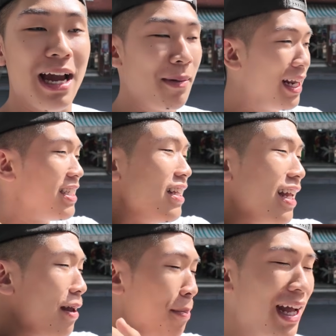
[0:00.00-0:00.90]
I mean, they said
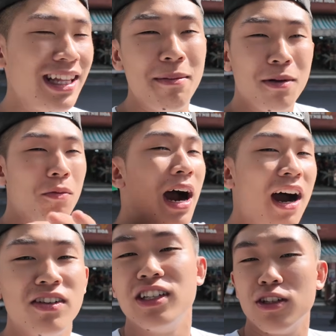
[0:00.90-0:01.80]
that the pate be
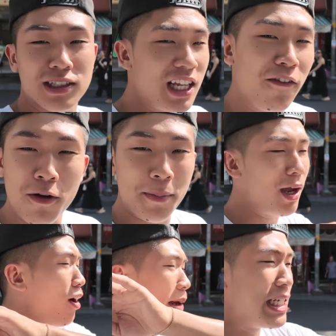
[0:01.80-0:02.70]
wild. This Jones stuff with me
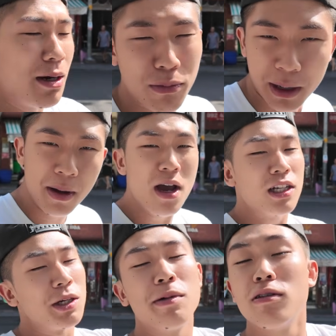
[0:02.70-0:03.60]
all the way to the brim,
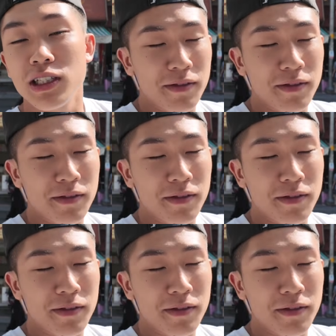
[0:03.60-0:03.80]
so we're gonna see